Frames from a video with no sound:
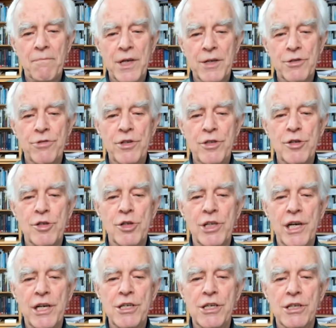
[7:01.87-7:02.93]
as a
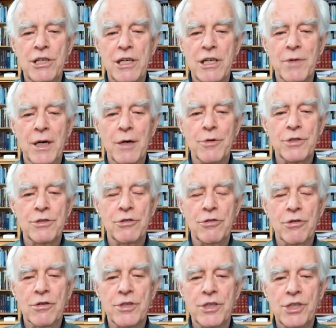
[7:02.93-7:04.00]
resuscitation team, I was the
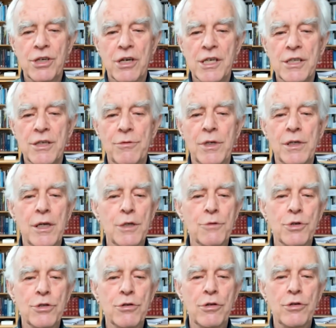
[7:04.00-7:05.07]
doctor in charge. It
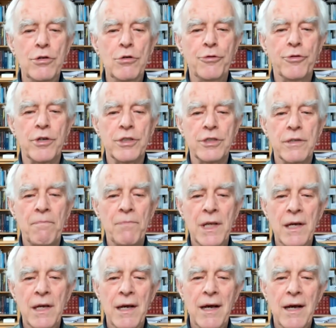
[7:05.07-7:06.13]
was all new for us.
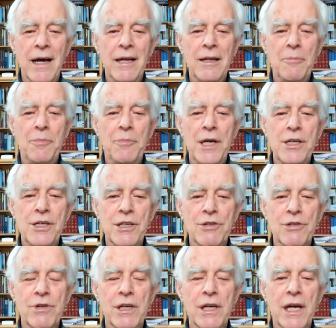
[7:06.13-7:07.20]
And the patient
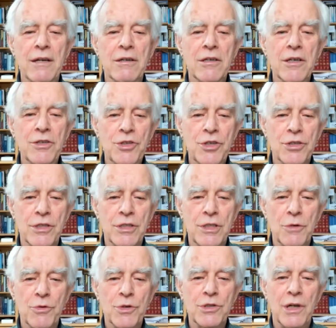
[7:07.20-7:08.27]
regained consciousness. He
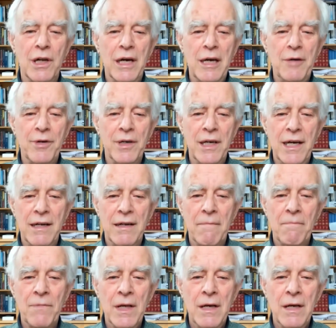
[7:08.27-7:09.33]
was alive again.
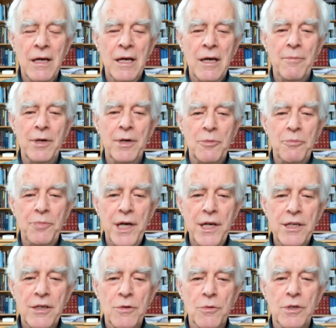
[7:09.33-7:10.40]
But the
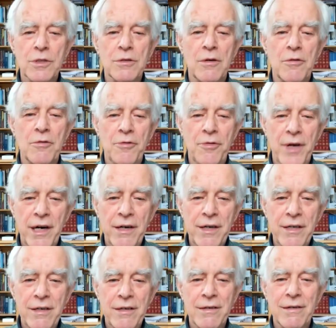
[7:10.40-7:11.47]
patient was
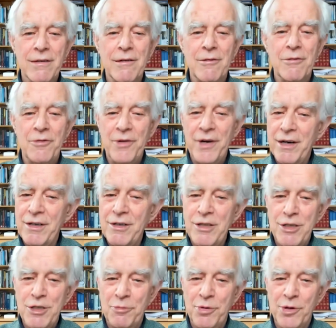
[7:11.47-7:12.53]
very, very
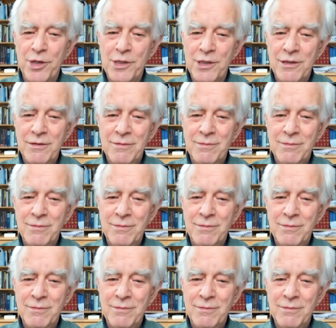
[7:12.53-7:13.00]
disappointed